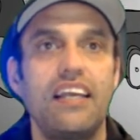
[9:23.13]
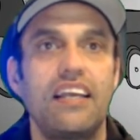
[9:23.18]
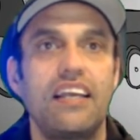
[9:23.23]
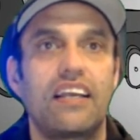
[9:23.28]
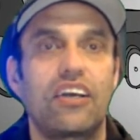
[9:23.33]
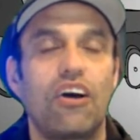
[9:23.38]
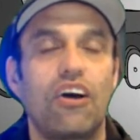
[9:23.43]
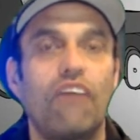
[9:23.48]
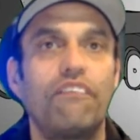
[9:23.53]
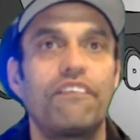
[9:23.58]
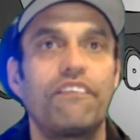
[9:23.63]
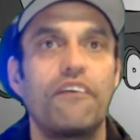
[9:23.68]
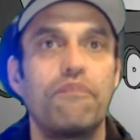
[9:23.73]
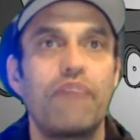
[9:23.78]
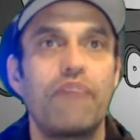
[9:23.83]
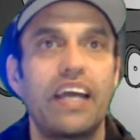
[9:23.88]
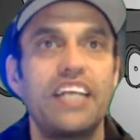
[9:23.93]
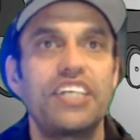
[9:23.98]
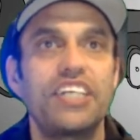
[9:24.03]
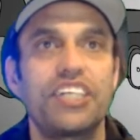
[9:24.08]

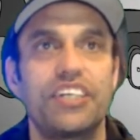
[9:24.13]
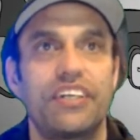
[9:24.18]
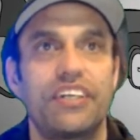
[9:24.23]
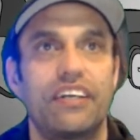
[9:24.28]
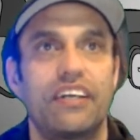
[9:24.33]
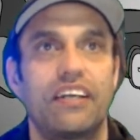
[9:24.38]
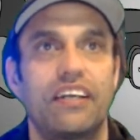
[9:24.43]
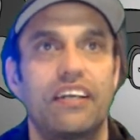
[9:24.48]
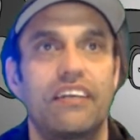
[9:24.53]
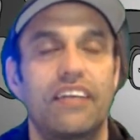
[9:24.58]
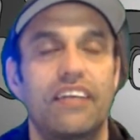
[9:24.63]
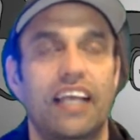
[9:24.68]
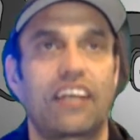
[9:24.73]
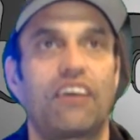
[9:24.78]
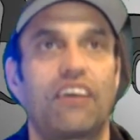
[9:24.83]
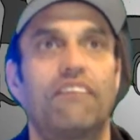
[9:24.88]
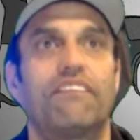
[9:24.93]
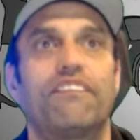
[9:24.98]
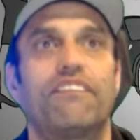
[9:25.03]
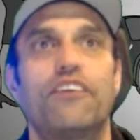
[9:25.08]
confirmation that
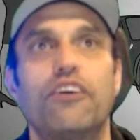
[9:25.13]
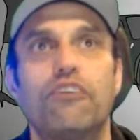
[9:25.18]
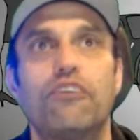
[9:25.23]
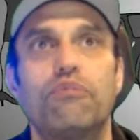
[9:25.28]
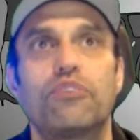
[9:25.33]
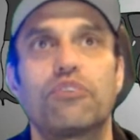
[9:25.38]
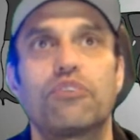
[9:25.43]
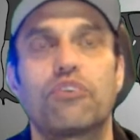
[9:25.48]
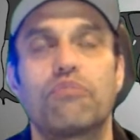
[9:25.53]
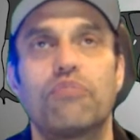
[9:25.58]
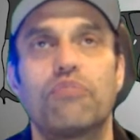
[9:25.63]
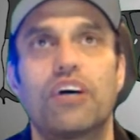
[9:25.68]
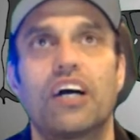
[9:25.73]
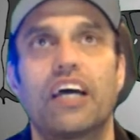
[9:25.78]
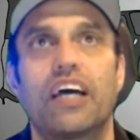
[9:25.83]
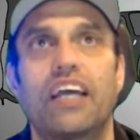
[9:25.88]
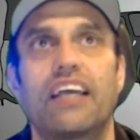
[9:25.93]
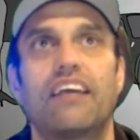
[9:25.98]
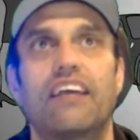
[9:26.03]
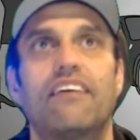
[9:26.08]
confirms with
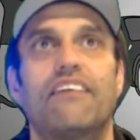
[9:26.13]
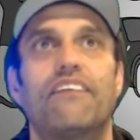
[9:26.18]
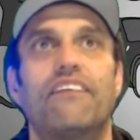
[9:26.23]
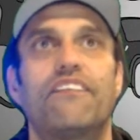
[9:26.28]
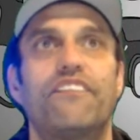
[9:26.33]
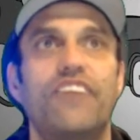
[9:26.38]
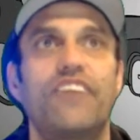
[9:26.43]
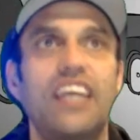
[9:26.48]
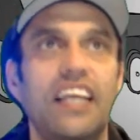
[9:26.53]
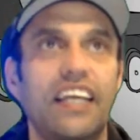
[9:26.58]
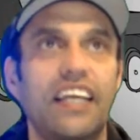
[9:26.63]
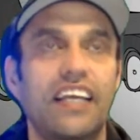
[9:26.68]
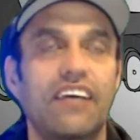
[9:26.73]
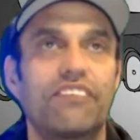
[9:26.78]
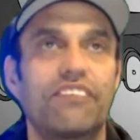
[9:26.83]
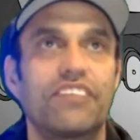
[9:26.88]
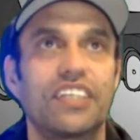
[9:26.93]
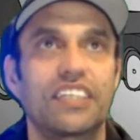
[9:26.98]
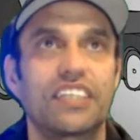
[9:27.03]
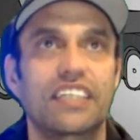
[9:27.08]
my feeling
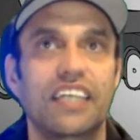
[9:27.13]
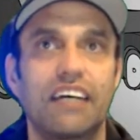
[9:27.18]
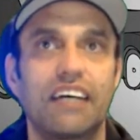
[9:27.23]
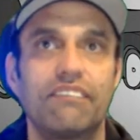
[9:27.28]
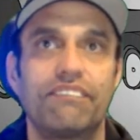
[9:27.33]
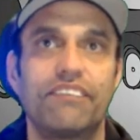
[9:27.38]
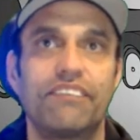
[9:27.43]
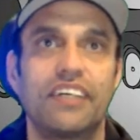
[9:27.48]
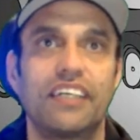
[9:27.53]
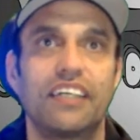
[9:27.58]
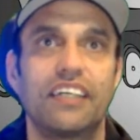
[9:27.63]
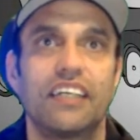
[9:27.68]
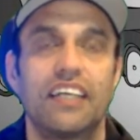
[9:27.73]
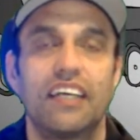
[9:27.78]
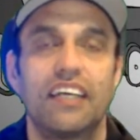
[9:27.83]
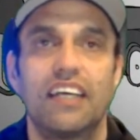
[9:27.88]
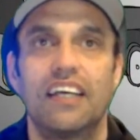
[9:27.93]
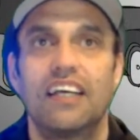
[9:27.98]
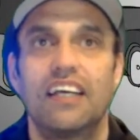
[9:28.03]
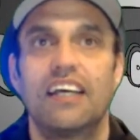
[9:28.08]
of discomfort,
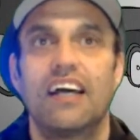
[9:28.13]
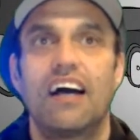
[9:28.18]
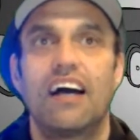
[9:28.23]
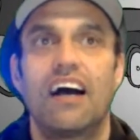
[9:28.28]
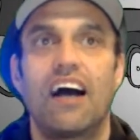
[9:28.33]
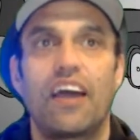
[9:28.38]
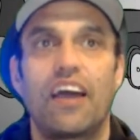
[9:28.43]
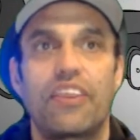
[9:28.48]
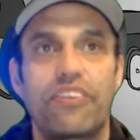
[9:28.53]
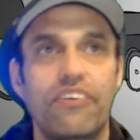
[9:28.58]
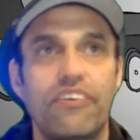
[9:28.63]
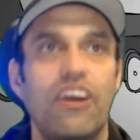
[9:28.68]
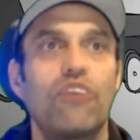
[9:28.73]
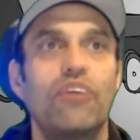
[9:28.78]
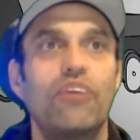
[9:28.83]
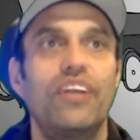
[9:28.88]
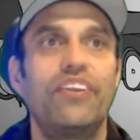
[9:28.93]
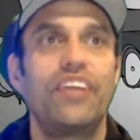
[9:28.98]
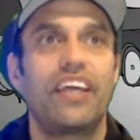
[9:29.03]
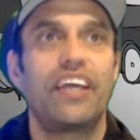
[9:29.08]
I throw
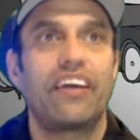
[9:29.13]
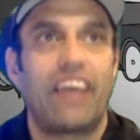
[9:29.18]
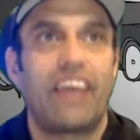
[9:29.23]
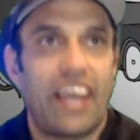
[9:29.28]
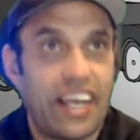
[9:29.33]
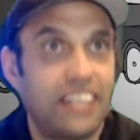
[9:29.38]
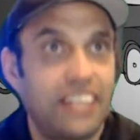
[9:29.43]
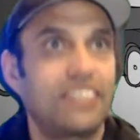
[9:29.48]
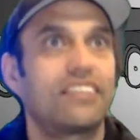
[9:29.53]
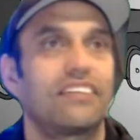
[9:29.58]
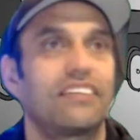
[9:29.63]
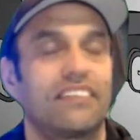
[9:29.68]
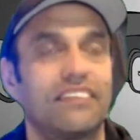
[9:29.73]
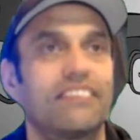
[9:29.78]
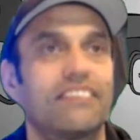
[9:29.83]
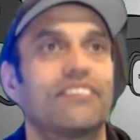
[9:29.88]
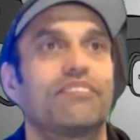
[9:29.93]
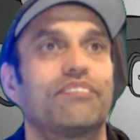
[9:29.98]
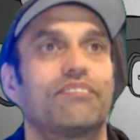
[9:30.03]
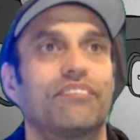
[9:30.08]
in there as,
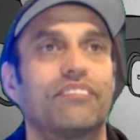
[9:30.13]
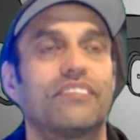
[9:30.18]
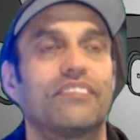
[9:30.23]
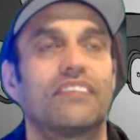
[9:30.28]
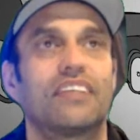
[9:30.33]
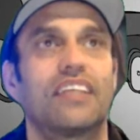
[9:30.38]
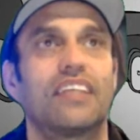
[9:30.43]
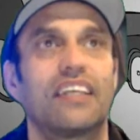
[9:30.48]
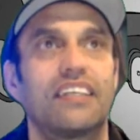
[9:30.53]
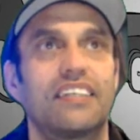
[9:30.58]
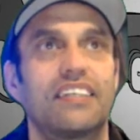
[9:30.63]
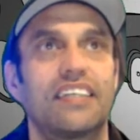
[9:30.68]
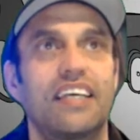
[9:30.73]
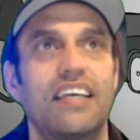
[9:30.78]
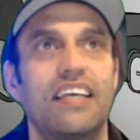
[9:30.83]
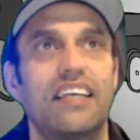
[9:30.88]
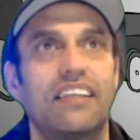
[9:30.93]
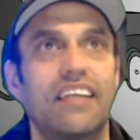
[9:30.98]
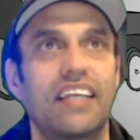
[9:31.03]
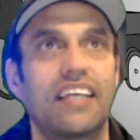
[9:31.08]
see,
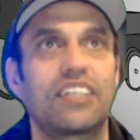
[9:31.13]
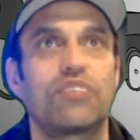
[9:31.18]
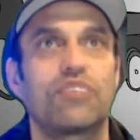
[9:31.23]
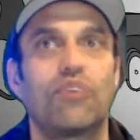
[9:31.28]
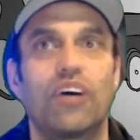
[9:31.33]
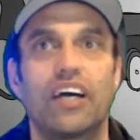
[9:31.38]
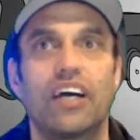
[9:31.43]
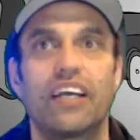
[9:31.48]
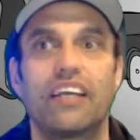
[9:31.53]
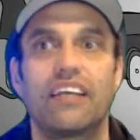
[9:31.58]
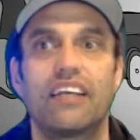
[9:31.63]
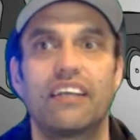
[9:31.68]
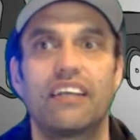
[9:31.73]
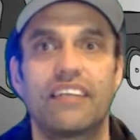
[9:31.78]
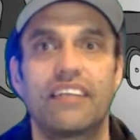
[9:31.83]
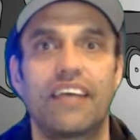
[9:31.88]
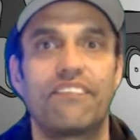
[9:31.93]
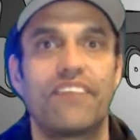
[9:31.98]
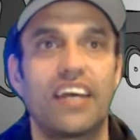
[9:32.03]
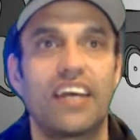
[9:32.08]
that's why.
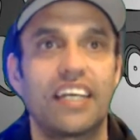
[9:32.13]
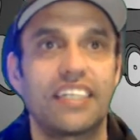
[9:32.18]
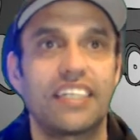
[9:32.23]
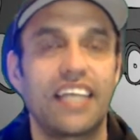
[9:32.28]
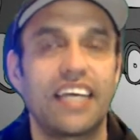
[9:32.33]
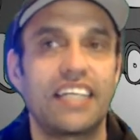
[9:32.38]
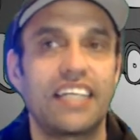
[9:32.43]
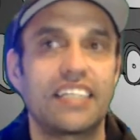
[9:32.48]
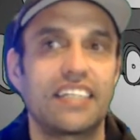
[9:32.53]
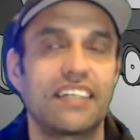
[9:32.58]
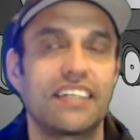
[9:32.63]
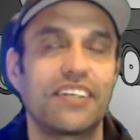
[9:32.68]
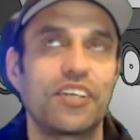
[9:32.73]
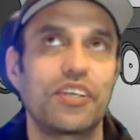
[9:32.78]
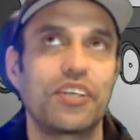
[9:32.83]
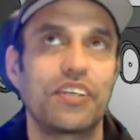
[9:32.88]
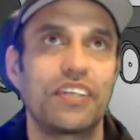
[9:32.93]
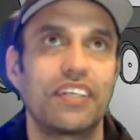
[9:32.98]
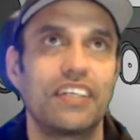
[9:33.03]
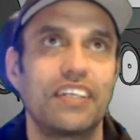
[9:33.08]
That validates it,
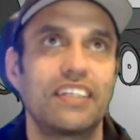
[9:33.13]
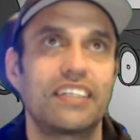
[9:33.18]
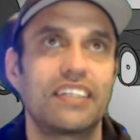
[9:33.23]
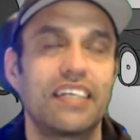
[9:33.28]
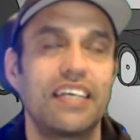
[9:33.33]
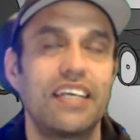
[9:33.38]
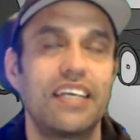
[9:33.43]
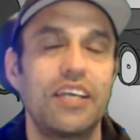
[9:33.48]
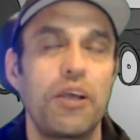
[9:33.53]
you see.